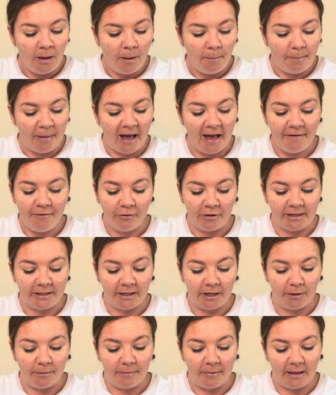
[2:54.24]

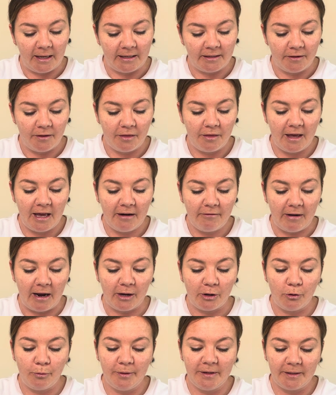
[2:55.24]
Behaviourism is a
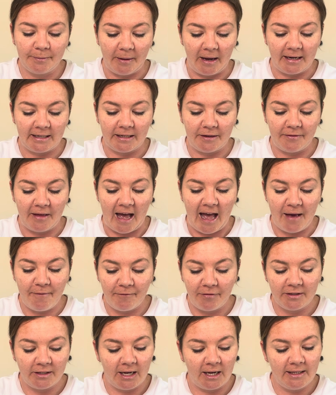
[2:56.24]
theoretical perspective that
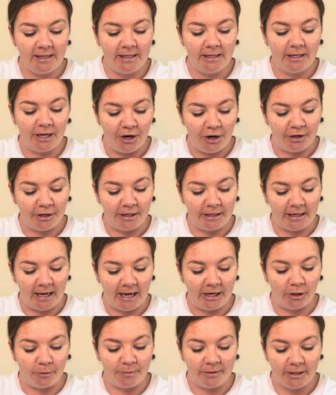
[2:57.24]
emphasises learning
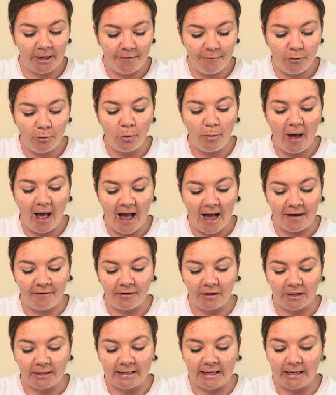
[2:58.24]
and observable
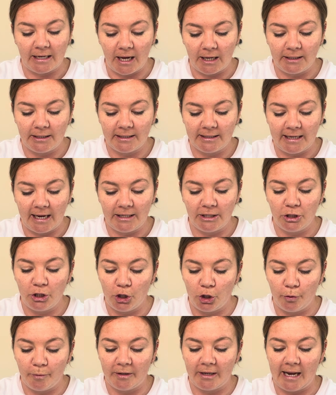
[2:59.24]
behaviours in understanding
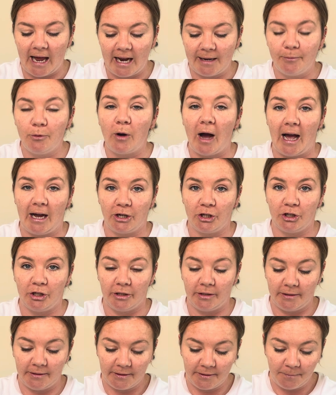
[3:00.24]
human and animal
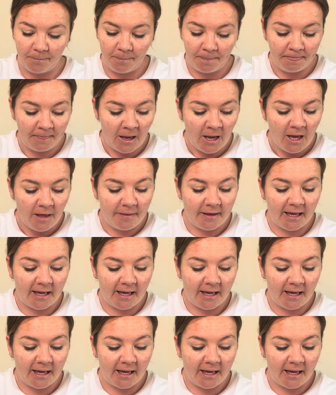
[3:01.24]
actions. The